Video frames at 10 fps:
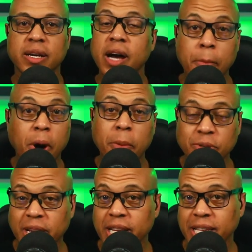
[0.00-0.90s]
I'm
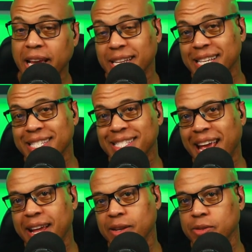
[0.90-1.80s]
almost getting that desk
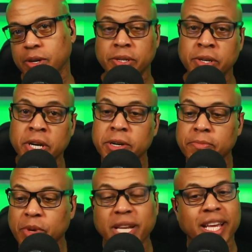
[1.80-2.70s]
stand look,
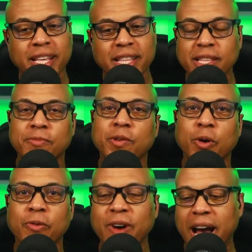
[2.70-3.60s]
but in the
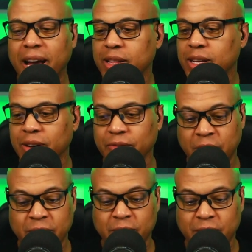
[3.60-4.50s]
profile of
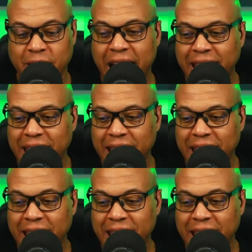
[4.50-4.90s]
not